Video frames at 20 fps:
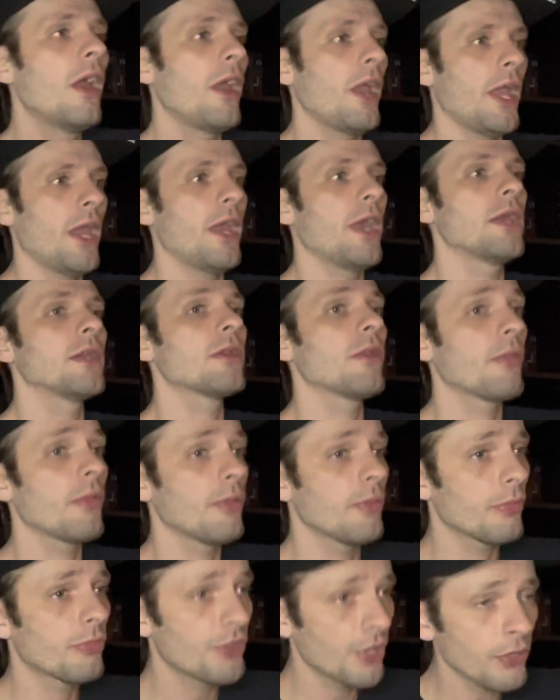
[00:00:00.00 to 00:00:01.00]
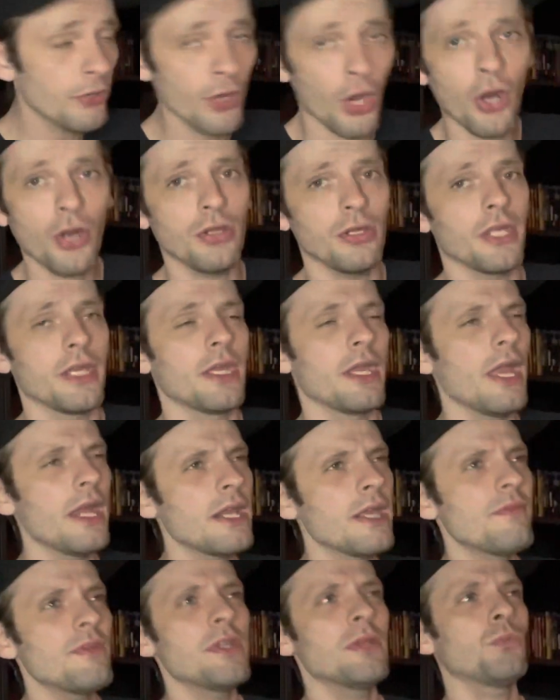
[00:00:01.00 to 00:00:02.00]
and they're gnarly. And
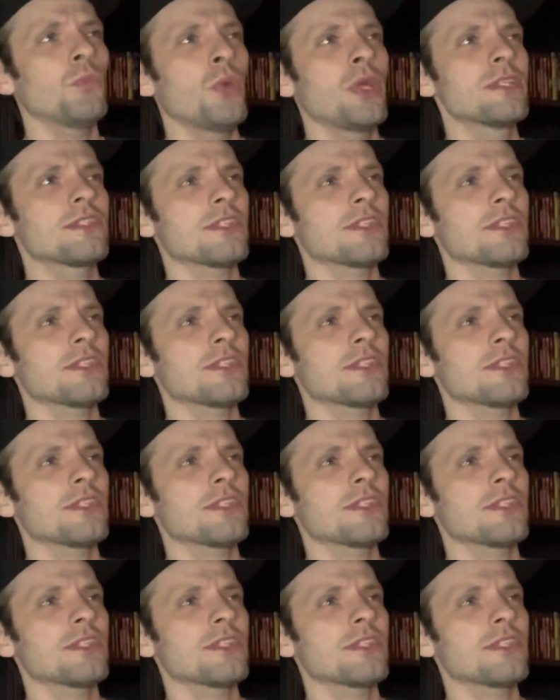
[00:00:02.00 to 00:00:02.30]
even when